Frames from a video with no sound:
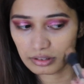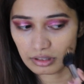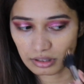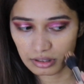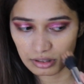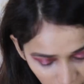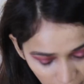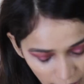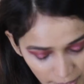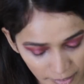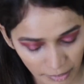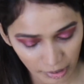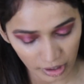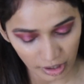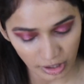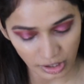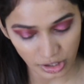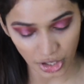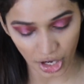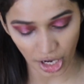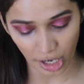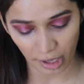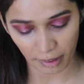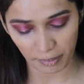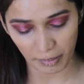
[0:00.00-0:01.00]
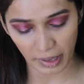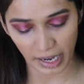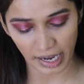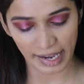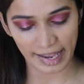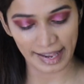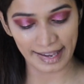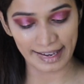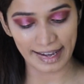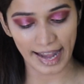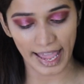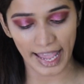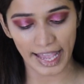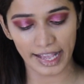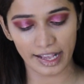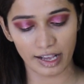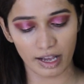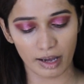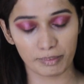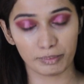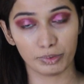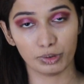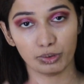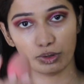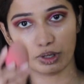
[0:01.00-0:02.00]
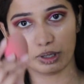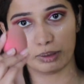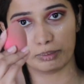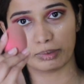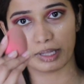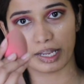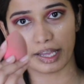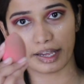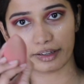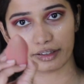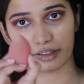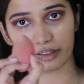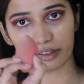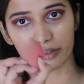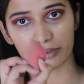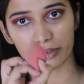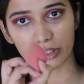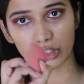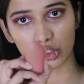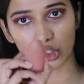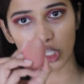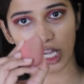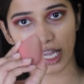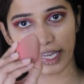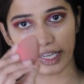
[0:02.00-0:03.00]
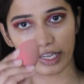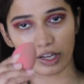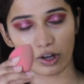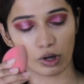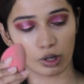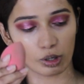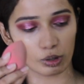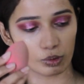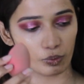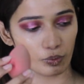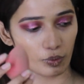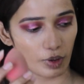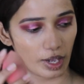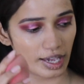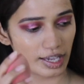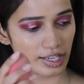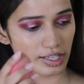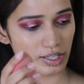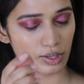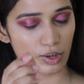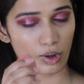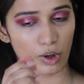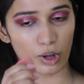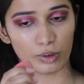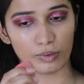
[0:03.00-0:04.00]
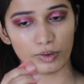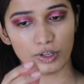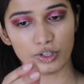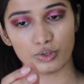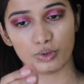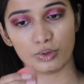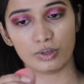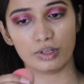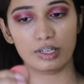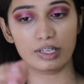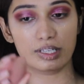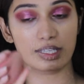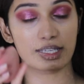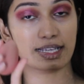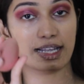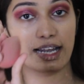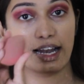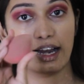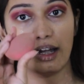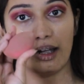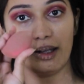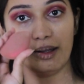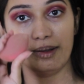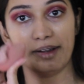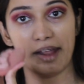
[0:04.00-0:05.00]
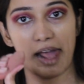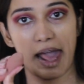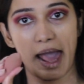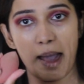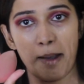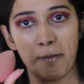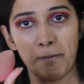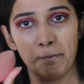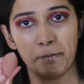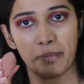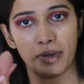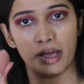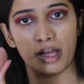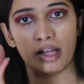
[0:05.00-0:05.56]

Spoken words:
I'm gonna take my Nykaa Beauty Blender, which I always use. It's a little damp.